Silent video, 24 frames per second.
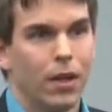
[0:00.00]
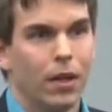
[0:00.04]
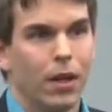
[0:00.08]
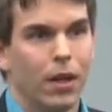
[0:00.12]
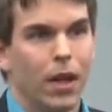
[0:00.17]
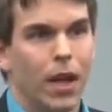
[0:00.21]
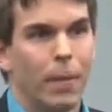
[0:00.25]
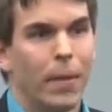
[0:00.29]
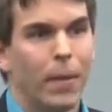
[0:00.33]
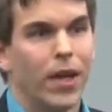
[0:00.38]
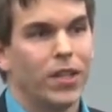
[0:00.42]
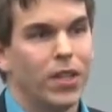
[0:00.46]
And
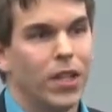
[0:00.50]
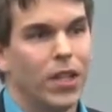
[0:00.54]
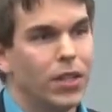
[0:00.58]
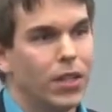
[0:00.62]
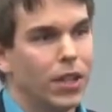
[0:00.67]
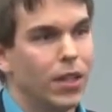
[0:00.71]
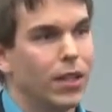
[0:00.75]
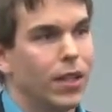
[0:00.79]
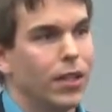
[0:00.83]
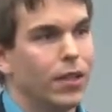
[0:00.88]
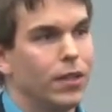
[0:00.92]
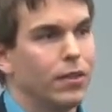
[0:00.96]
by teaching
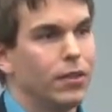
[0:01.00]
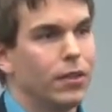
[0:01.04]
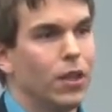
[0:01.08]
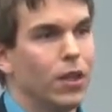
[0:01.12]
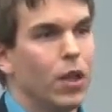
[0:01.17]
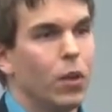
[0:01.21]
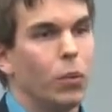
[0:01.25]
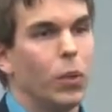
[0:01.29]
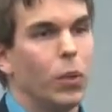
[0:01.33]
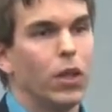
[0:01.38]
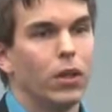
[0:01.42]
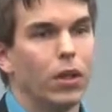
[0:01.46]
this,
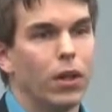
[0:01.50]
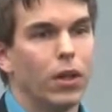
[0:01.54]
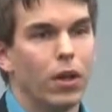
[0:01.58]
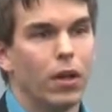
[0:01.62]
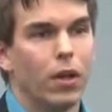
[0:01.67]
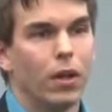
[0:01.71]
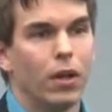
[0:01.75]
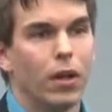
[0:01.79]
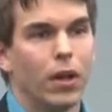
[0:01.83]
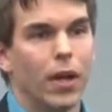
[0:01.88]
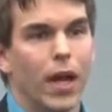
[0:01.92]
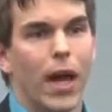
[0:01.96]
we
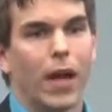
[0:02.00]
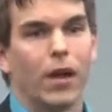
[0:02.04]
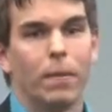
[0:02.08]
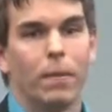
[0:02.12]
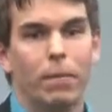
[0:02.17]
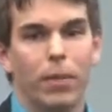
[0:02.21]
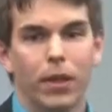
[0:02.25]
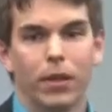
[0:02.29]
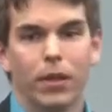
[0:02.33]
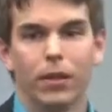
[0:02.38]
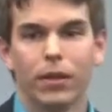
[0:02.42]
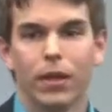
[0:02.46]
learn how to
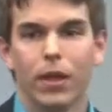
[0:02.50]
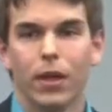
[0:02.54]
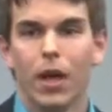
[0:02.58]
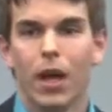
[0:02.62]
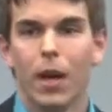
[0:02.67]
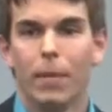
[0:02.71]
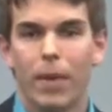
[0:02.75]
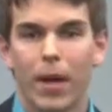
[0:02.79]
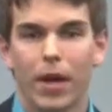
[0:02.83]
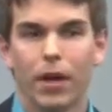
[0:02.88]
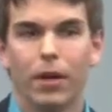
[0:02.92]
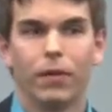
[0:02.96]
build a
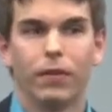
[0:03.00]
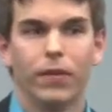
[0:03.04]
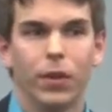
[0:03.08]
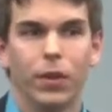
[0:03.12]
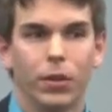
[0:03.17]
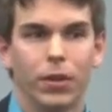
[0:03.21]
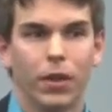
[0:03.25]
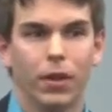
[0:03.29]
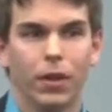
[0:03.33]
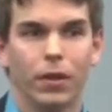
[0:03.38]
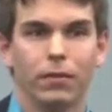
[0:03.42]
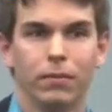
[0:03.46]
better
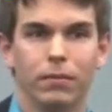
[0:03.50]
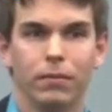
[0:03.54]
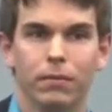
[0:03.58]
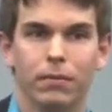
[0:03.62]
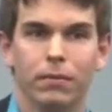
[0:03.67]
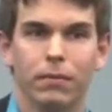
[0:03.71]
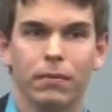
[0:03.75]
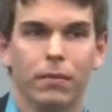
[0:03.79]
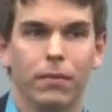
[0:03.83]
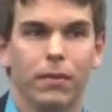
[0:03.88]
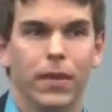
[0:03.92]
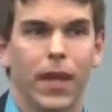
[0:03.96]
future.
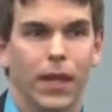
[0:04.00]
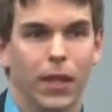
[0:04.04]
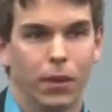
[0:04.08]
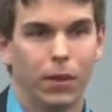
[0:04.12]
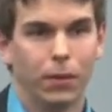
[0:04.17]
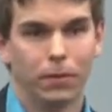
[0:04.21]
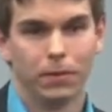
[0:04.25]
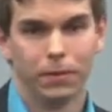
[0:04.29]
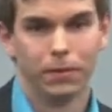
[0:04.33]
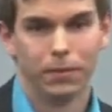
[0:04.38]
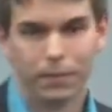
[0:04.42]
Thank you.